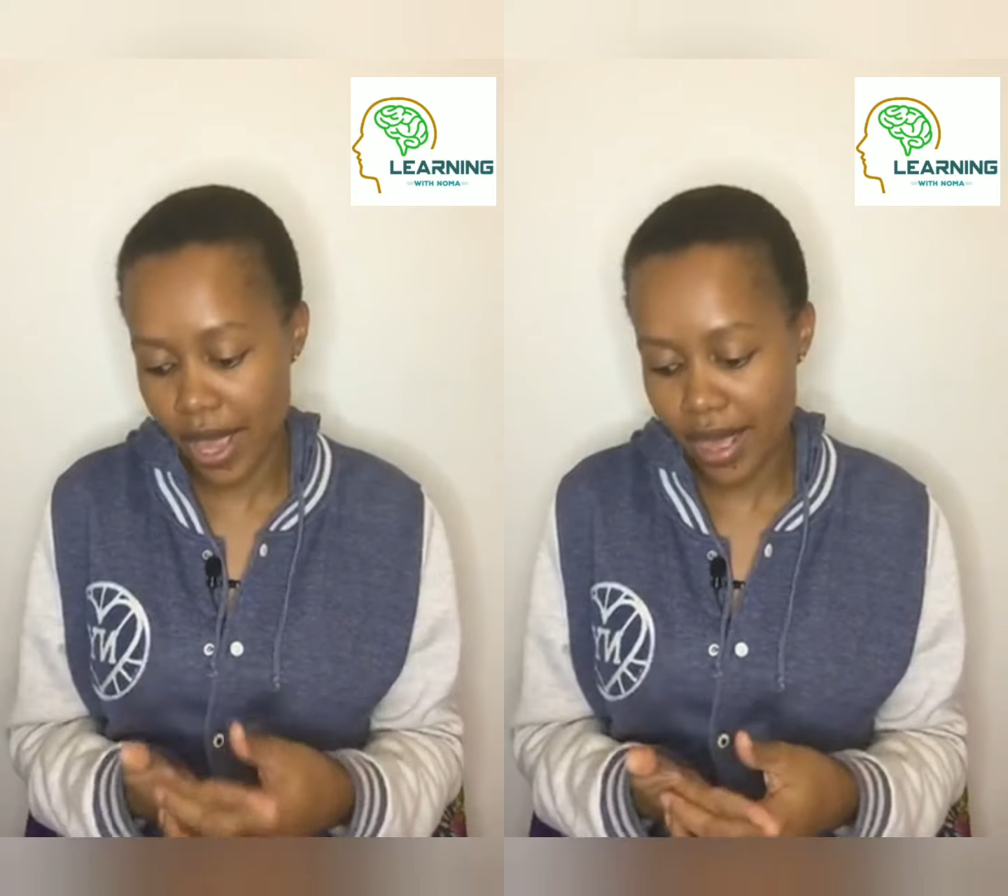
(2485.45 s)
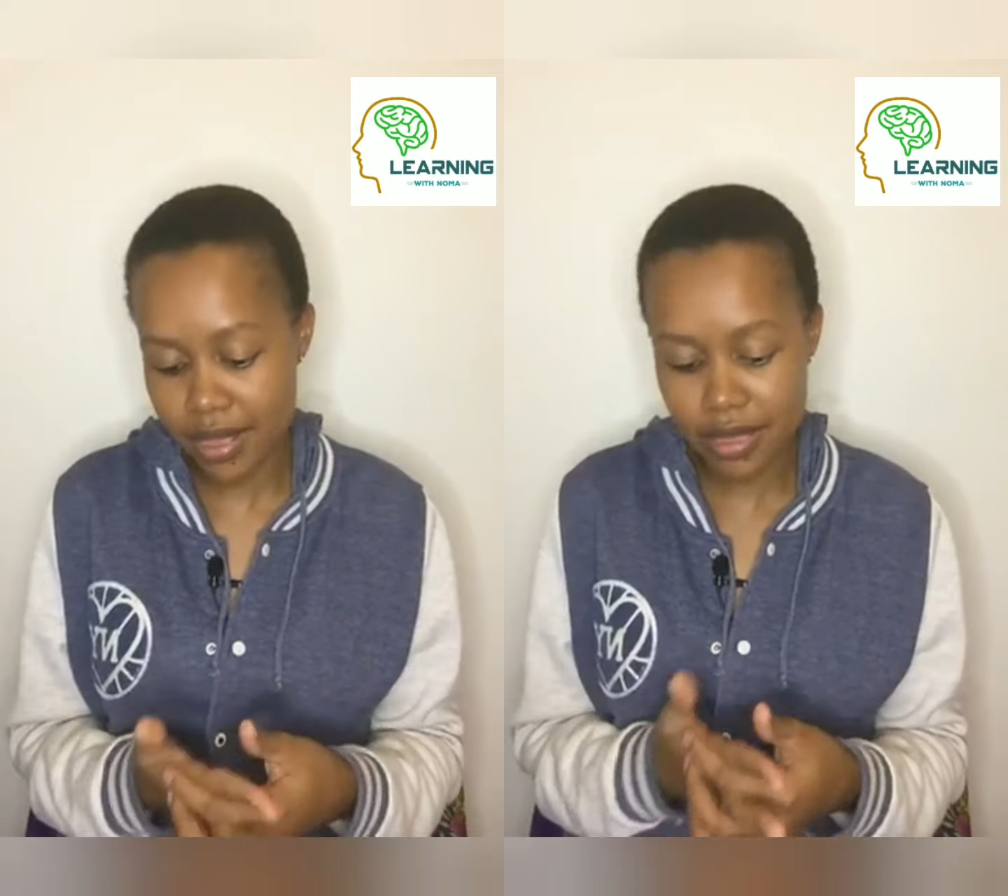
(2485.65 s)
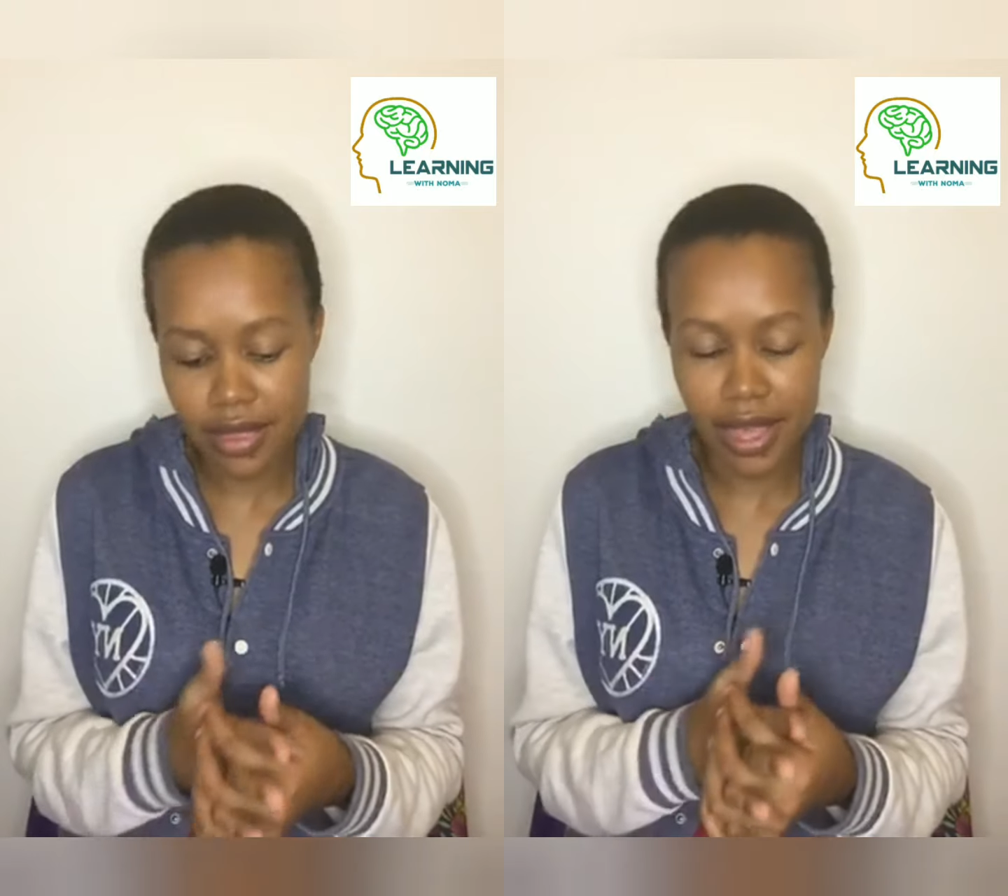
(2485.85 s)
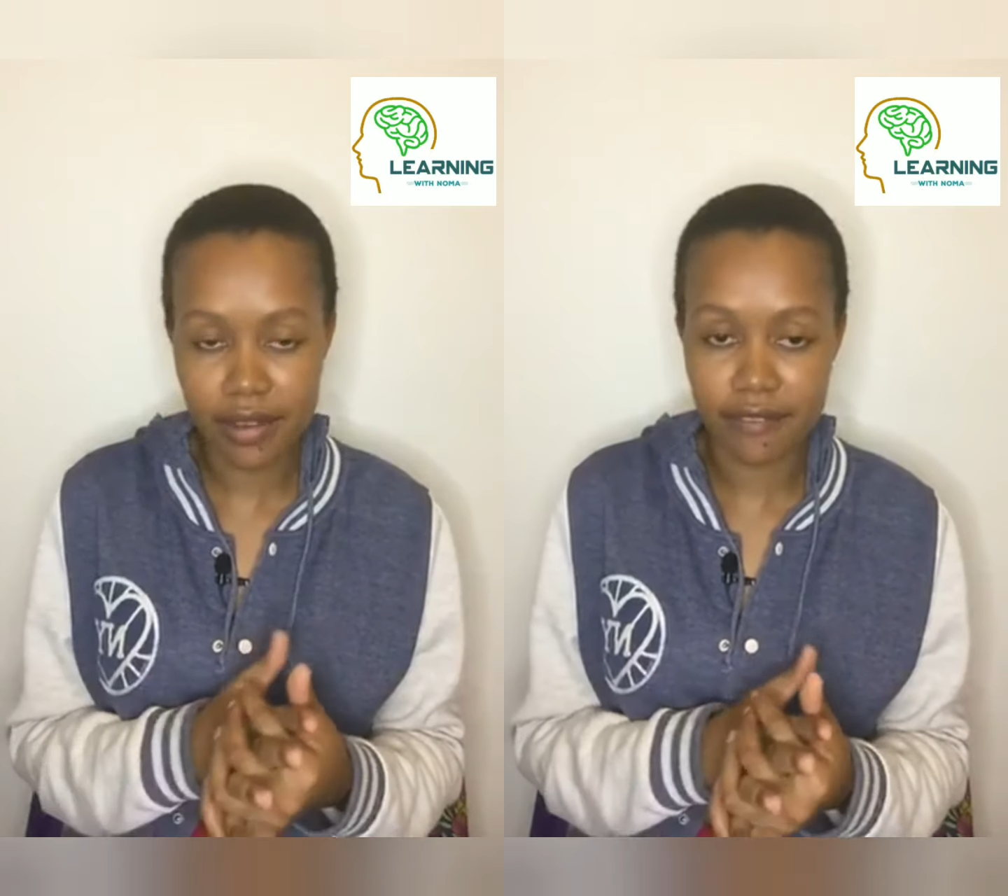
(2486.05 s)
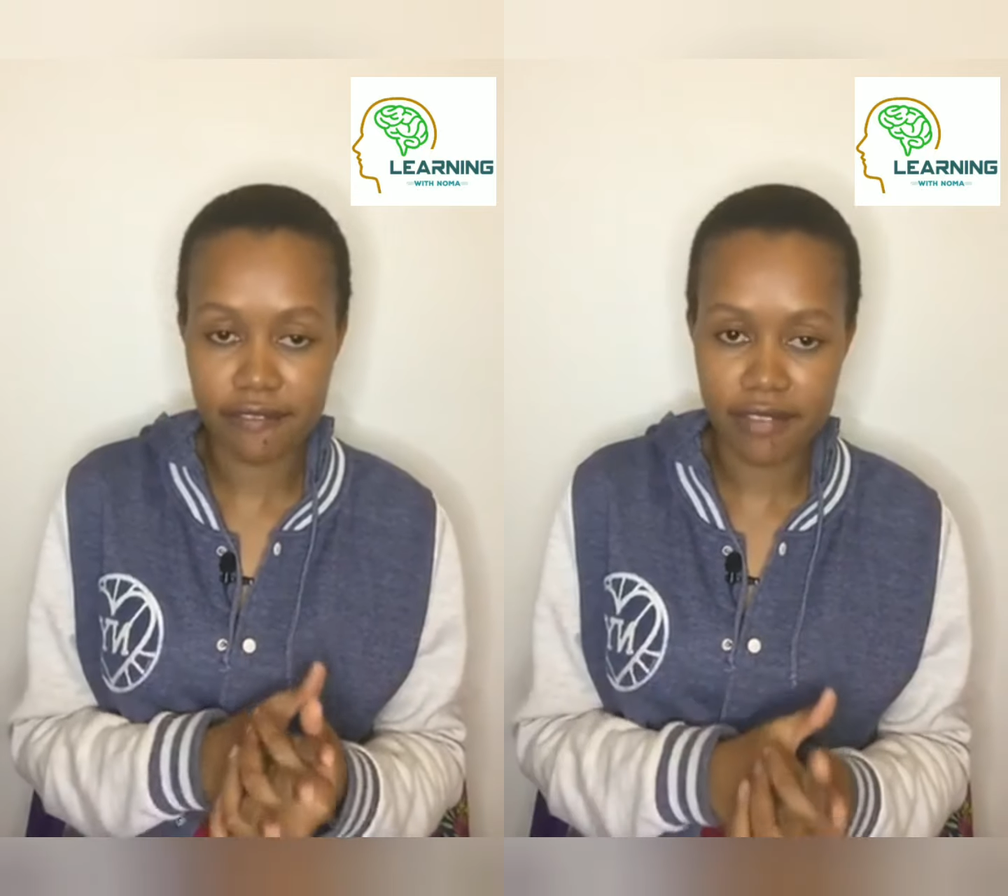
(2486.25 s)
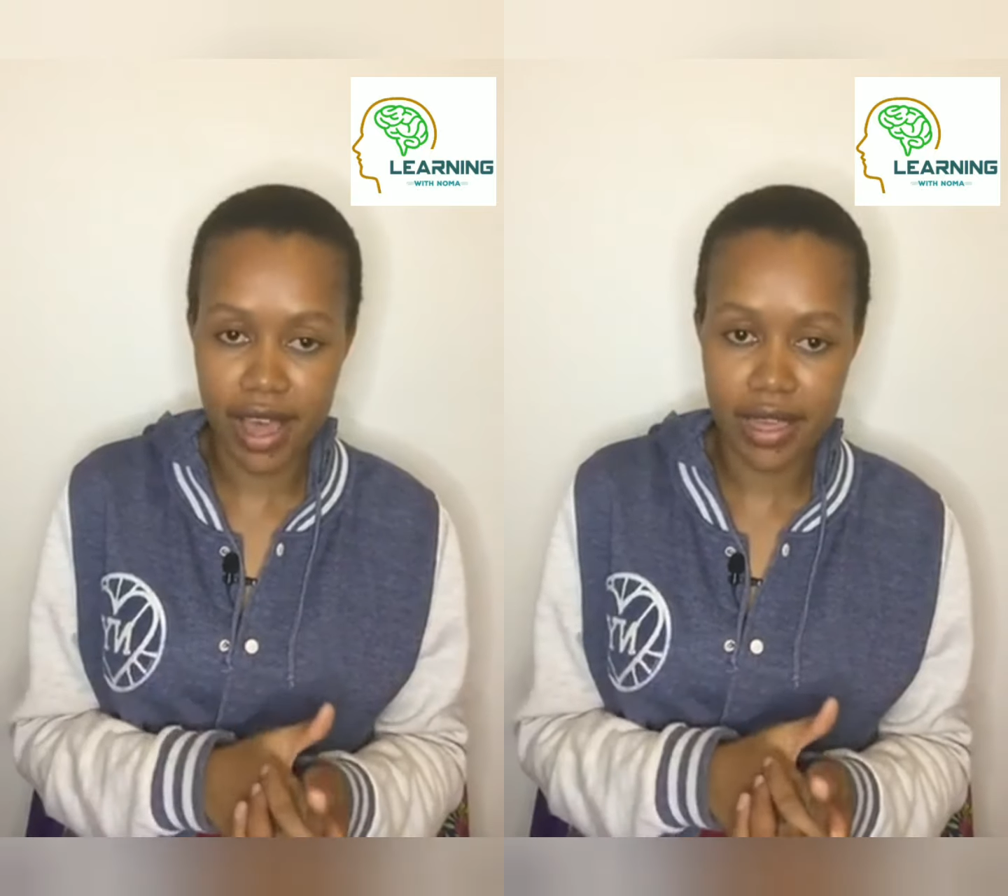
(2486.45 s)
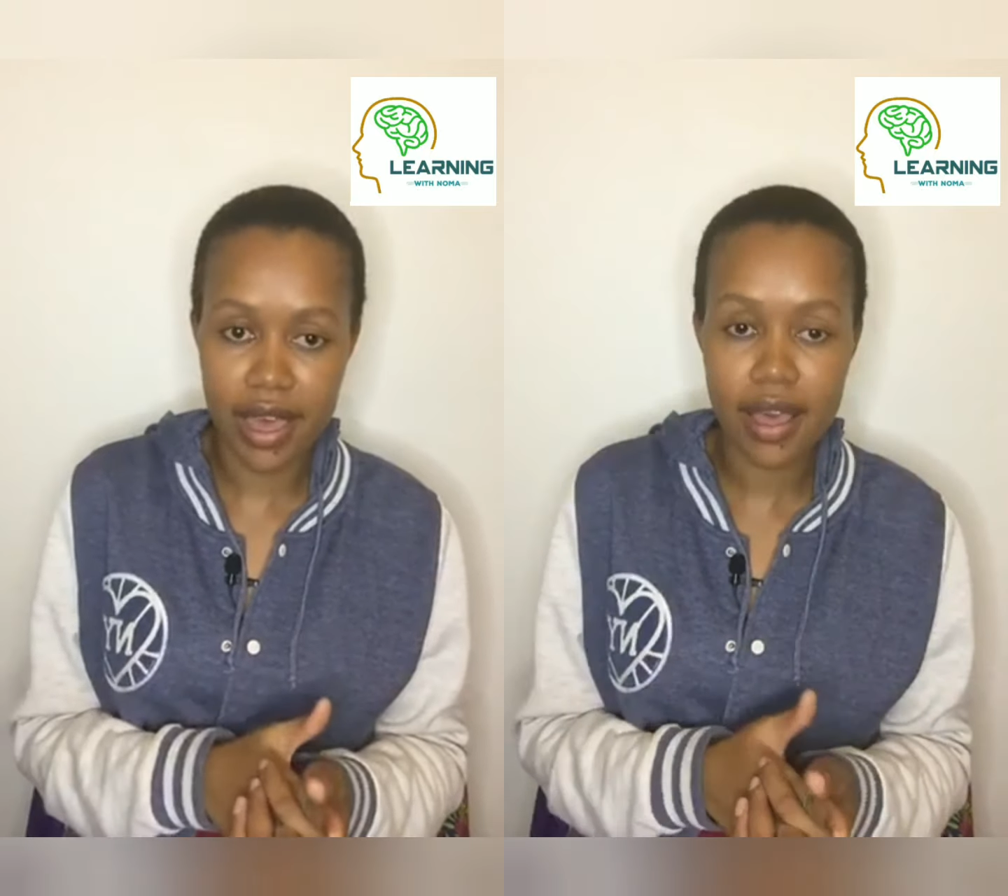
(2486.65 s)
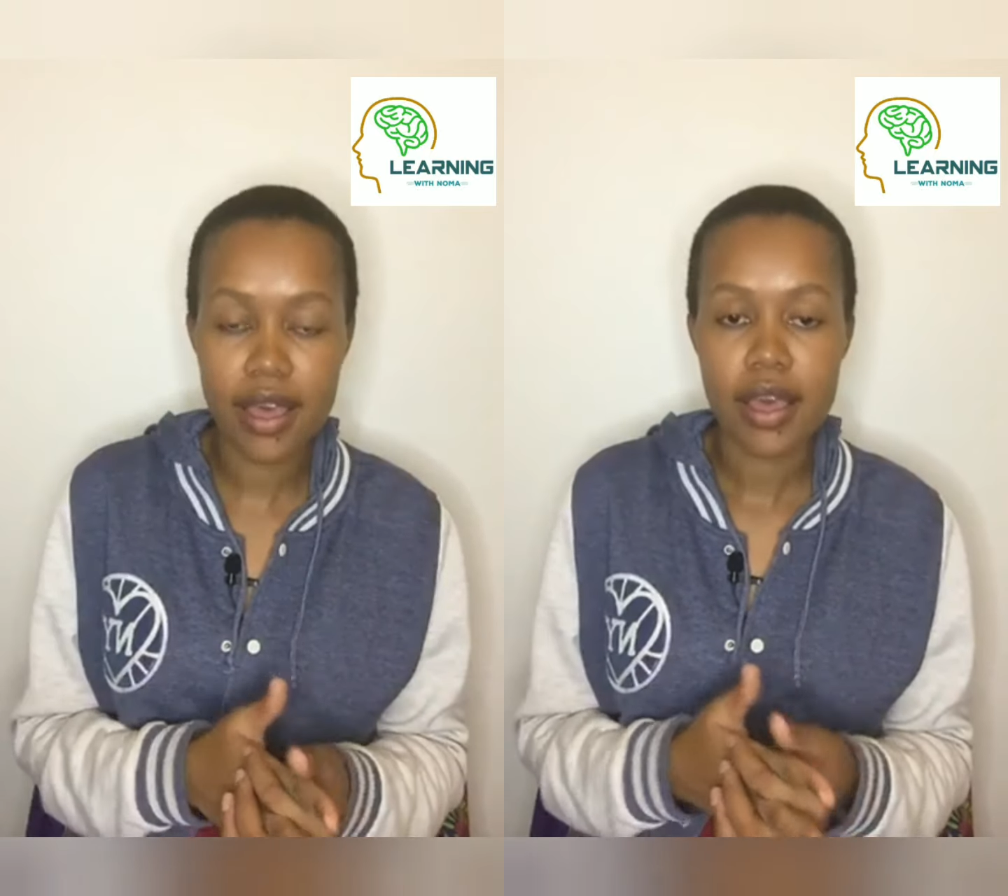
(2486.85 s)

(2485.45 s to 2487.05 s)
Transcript: earth and fire,